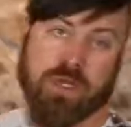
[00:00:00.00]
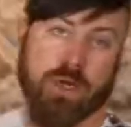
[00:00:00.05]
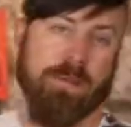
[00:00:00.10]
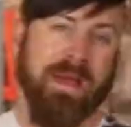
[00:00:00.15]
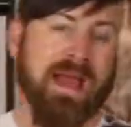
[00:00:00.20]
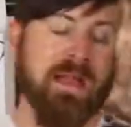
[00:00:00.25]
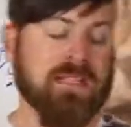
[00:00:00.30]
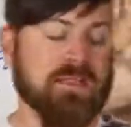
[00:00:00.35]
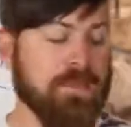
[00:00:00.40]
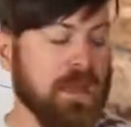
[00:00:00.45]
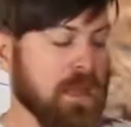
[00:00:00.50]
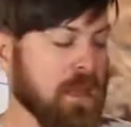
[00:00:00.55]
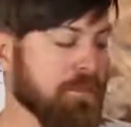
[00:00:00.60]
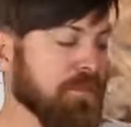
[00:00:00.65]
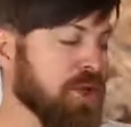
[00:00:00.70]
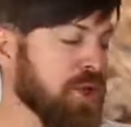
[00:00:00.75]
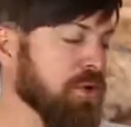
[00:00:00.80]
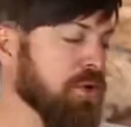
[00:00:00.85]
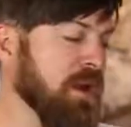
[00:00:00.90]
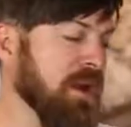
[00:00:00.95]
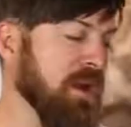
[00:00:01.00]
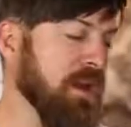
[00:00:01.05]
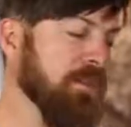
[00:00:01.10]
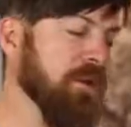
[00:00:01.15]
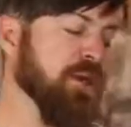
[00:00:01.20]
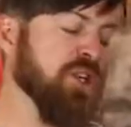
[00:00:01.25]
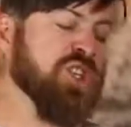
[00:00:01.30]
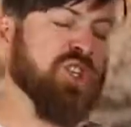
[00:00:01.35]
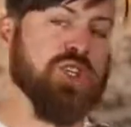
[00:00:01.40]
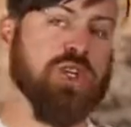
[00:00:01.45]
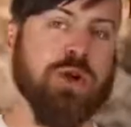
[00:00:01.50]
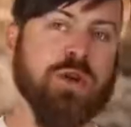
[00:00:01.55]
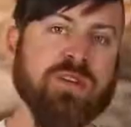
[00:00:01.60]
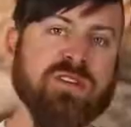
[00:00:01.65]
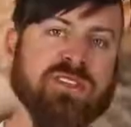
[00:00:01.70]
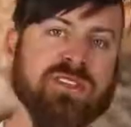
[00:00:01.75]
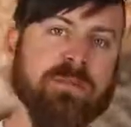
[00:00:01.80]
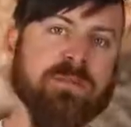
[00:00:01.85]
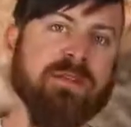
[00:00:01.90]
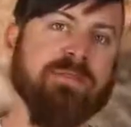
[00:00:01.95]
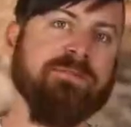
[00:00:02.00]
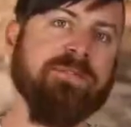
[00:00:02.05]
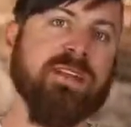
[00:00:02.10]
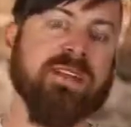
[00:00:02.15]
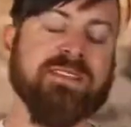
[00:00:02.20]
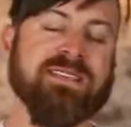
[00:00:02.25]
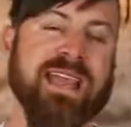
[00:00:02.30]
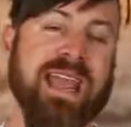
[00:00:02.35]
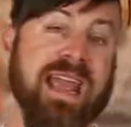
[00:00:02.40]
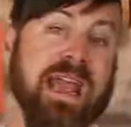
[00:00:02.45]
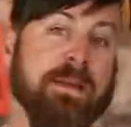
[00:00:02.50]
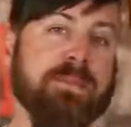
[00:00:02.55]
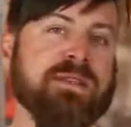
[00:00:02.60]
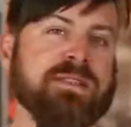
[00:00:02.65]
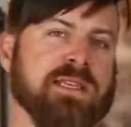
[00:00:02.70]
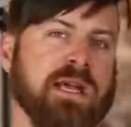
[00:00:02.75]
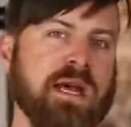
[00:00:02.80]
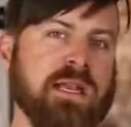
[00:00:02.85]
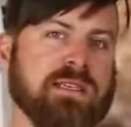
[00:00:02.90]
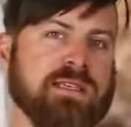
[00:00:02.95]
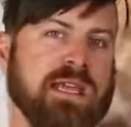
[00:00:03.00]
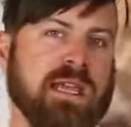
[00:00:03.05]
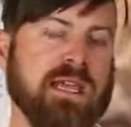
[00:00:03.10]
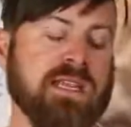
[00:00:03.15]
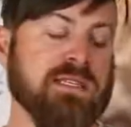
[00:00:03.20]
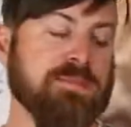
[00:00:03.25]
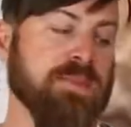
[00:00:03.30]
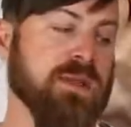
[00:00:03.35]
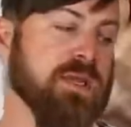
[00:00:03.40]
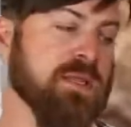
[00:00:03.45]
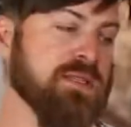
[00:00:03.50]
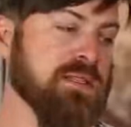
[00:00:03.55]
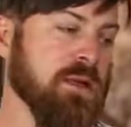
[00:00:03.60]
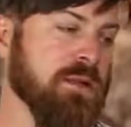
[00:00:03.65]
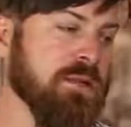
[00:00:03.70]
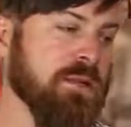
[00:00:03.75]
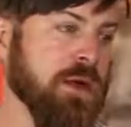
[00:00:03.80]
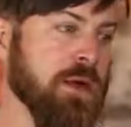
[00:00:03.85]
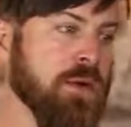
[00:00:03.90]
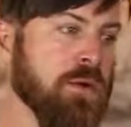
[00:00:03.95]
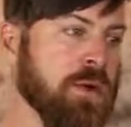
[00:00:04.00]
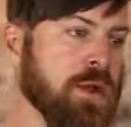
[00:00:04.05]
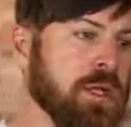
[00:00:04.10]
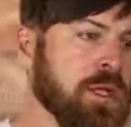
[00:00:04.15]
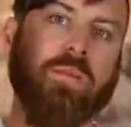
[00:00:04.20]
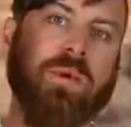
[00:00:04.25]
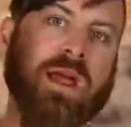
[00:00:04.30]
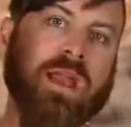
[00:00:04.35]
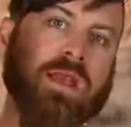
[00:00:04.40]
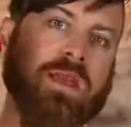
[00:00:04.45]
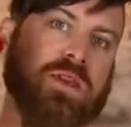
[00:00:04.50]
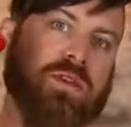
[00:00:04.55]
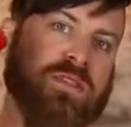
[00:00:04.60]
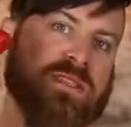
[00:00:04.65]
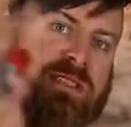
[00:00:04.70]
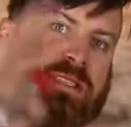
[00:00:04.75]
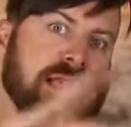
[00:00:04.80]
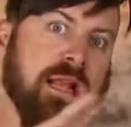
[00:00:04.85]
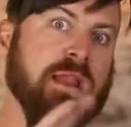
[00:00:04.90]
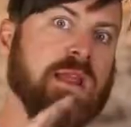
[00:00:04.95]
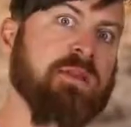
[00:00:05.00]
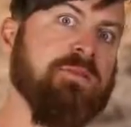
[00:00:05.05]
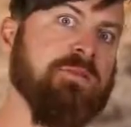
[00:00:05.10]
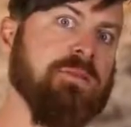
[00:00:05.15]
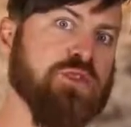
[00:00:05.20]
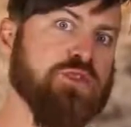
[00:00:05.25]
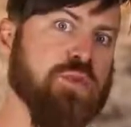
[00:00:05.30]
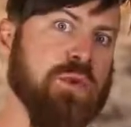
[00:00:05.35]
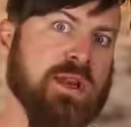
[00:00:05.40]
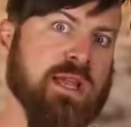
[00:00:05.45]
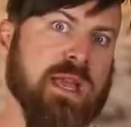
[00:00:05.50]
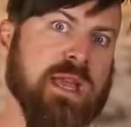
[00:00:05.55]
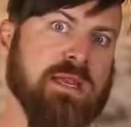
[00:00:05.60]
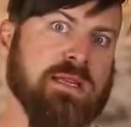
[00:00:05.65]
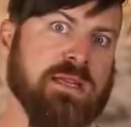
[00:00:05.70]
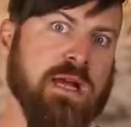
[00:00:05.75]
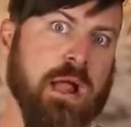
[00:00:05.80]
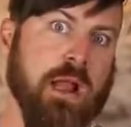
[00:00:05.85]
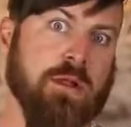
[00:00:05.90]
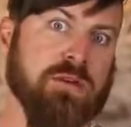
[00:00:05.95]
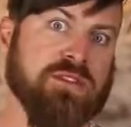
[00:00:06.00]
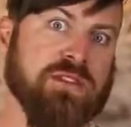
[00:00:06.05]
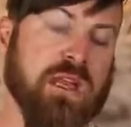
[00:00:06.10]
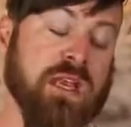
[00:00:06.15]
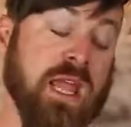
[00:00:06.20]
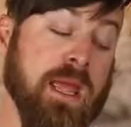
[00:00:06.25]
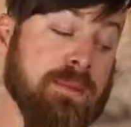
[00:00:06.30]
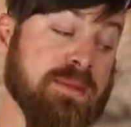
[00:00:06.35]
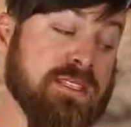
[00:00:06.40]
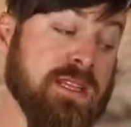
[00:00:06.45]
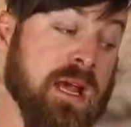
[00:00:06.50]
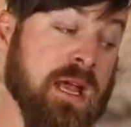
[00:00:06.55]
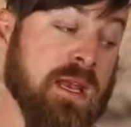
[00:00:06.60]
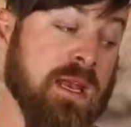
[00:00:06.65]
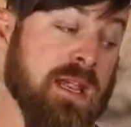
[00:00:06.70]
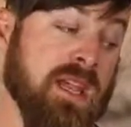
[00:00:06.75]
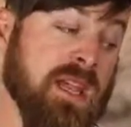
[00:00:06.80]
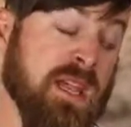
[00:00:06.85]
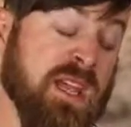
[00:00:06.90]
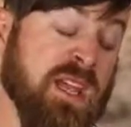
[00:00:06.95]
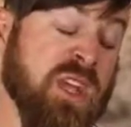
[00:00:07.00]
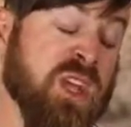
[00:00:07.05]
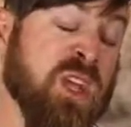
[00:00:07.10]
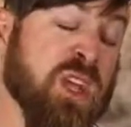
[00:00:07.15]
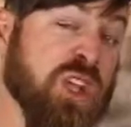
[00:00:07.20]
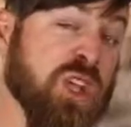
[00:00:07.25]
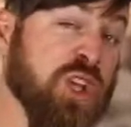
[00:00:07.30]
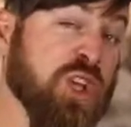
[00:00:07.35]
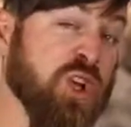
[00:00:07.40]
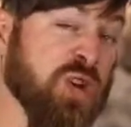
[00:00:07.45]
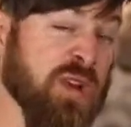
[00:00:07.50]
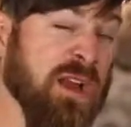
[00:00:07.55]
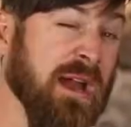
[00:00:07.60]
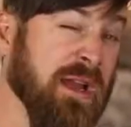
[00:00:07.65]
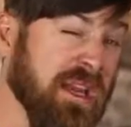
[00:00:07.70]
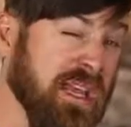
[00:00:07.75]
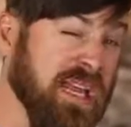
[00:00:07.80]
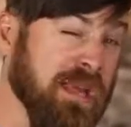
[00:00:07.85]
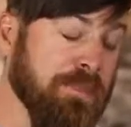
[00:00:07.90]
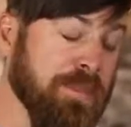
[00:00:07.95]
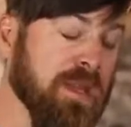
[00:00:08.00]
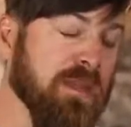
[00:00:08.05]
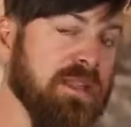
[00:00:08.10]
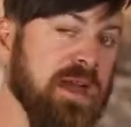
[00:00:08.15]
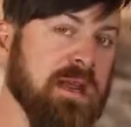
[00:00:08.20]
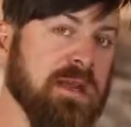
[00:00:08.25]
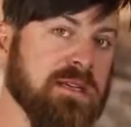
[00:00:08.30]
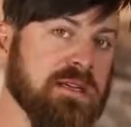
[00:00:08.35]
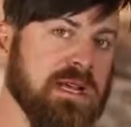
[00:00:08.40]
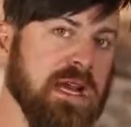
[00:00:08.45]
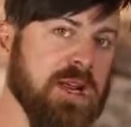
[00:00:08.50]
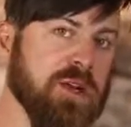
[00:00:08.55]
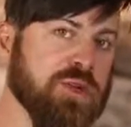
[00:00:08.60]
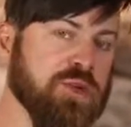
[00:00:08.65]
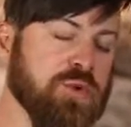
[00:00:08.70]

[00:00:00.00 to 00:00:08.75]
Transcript: go back to my computer, and I'm gonna show you some of the fees Amazon takes, because although when you're selling for $28 on Amazon, you're not keeping that entire